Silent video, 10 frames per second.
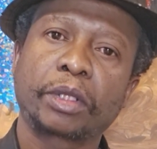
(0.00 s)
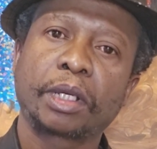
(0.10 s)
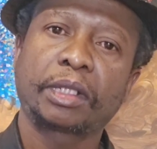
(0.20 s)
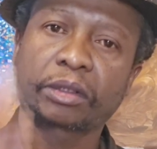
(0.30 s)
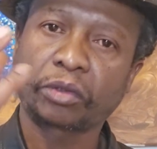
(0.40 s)

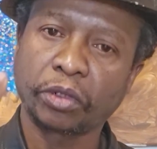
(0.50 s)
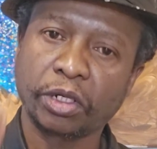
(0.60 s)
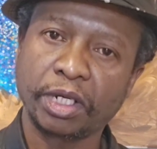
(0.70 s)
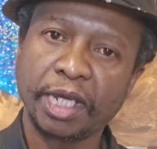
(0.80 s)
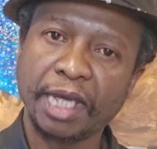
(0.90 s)
Is to
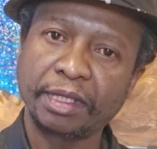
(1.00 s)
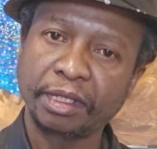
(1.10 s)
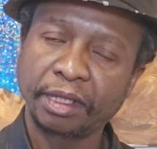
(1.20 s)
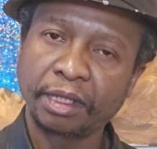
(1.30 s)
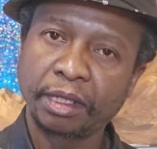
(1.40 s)
create
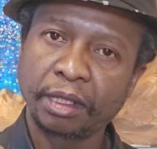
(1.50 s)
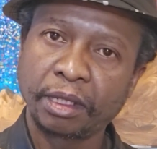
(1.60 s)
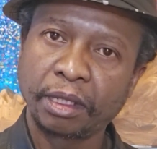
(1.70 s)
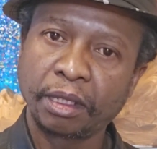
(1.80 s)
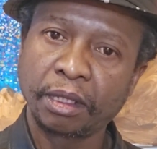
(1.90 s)

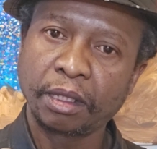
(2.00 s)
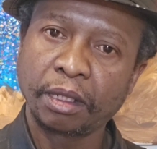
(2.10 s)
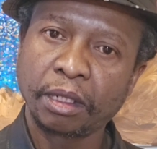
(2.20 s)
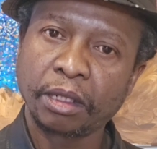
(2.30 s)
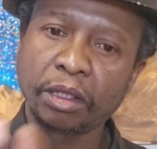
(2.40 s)

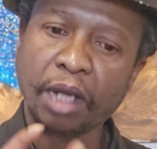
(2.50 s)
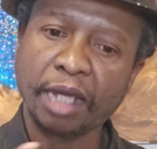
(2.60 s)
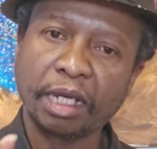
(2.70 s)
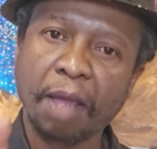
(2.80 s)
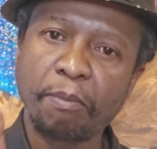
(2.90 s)

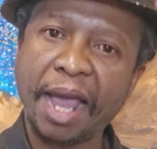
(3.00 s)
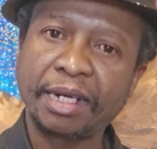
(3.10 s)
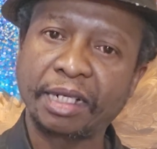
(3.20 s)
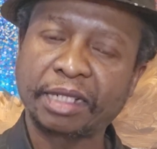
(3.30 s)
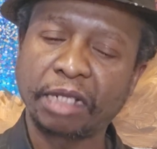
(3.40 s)
like a
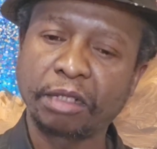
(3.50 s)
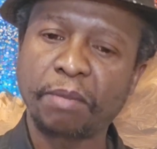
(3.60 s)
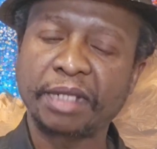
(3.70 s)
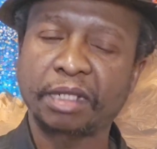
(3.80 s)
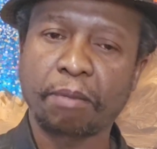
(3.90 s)
magnet. Can you
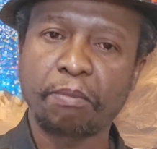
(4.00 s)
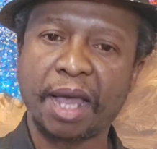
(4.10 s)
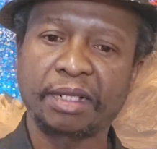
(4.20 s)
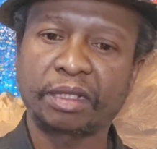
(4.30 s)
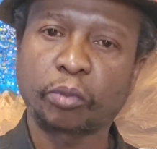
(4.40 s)
imagine a
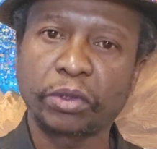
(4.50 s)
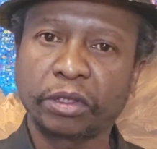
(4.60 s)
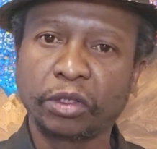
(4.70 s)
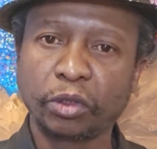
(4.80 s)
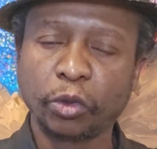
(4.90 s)
magnet
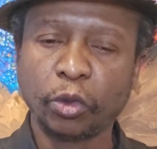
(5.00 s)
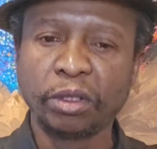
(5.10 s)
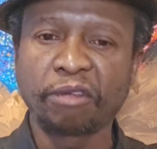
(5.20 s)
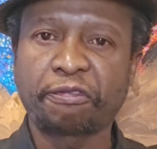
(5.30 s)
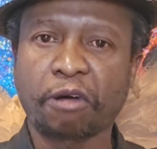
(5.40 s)
with
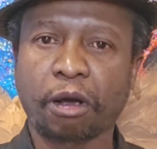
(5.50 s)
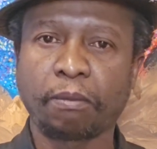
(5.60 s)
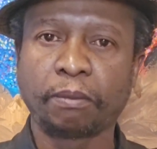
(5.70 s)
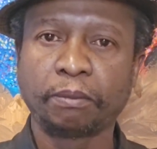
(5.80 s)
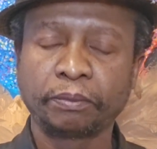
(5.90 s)

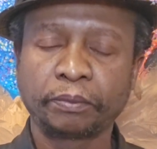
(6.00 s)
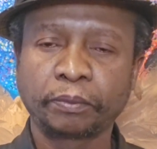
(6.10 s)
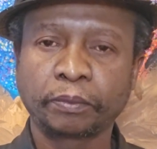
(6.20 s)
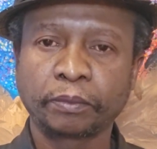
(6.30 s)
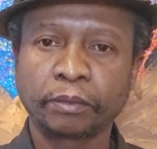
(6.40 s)
uniform
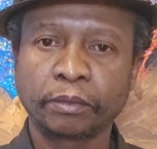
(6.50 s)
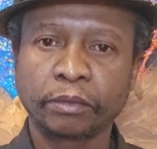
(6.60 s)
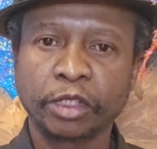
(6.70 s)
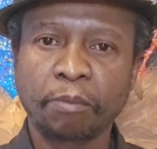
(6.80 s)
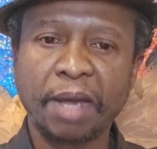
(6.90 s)

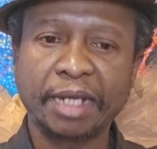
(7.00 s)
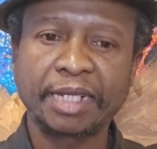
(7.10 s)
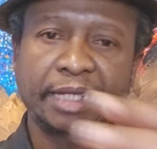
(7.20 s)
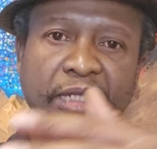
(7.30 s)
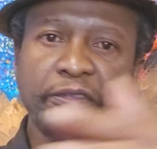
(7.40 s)

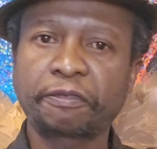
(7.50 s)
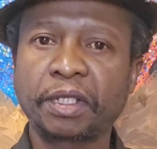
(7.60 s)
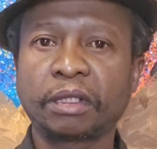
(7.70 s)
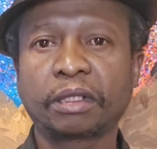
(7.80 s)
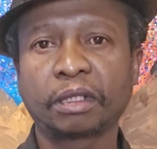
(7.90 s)
magnetic
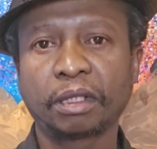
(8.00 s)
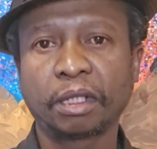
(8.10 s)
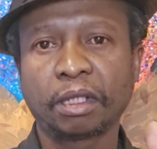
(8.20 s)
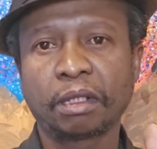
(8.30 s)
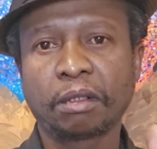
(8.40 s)
field?
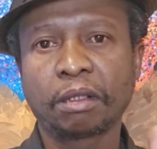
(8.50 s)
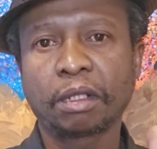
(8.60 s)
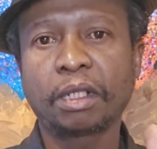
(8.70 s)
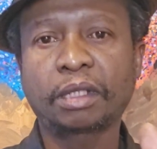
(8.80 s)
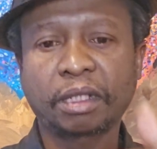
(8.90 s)

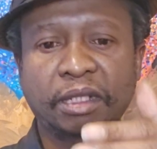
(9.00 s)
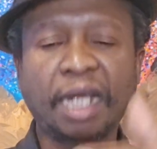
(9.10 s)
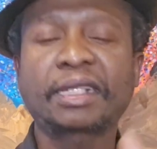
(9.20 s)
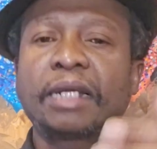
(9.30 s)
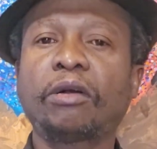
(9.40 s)

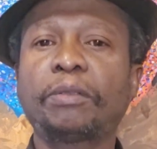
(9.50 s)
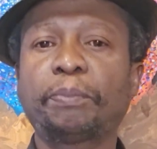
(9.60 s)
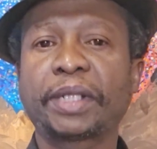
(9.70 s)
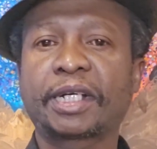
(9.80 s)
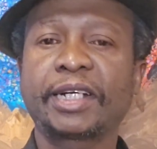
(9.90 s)
That can only
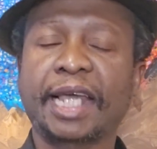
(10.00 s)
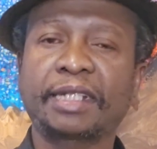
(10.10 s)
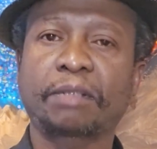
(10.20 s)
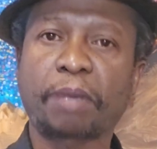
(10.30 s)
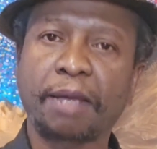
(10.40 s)
be
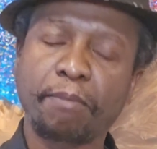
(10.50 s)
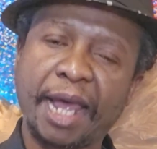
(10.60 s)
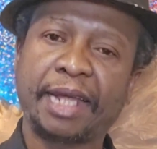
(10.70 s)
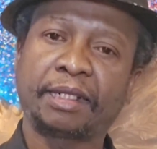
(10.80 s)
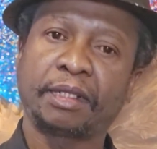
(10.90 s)
created by
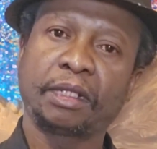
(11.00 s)
man.